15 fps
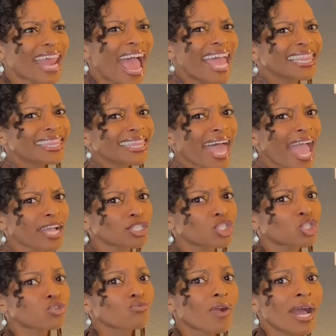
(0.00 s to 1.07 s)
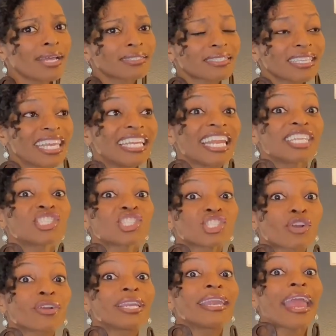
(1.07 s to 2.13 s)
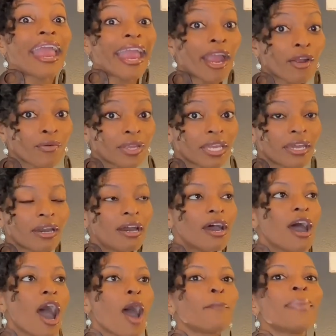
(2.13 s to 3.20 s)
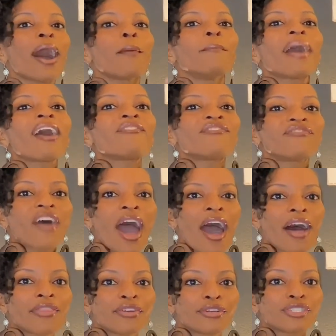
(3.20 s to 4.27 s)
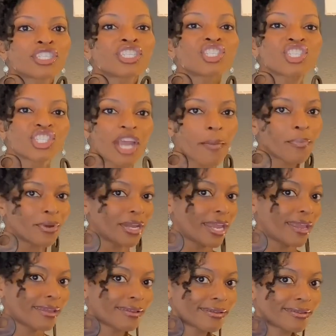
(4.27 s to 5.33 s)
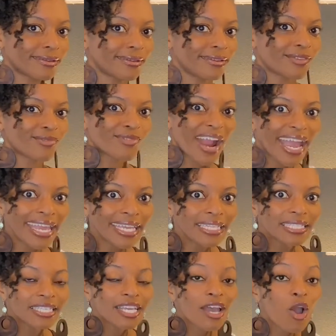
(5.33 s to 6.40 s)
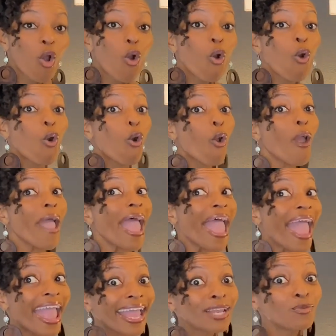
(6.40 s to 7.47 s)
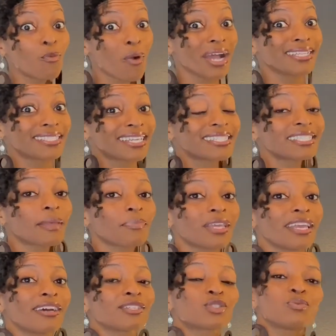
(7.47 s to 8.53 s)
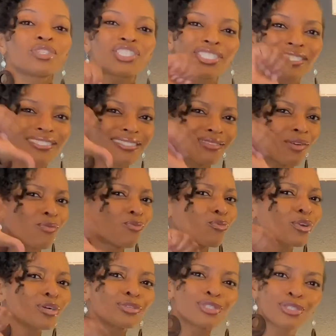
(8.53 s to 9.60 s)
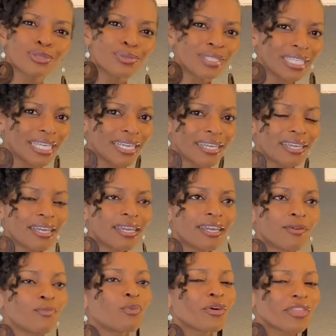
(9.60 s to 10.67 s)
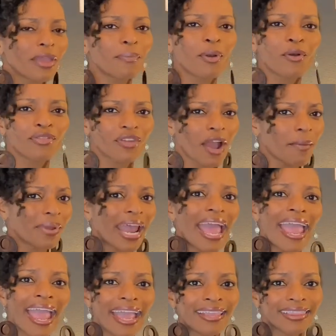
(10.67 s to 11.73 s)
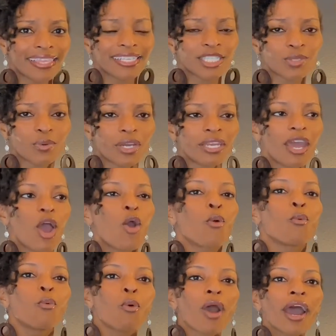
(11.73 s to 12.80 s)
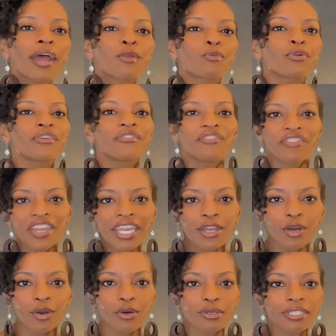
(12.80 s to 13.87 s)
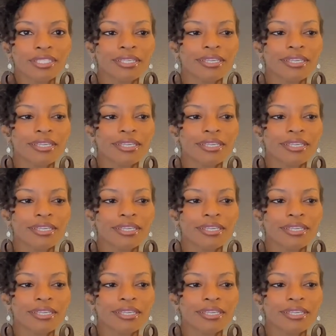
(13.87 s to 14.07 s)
I lack trust in a certain area about my Father's shepherding, right? And want does something else, which is a real doozy. Well, they both are, but I hate this one. Want reveals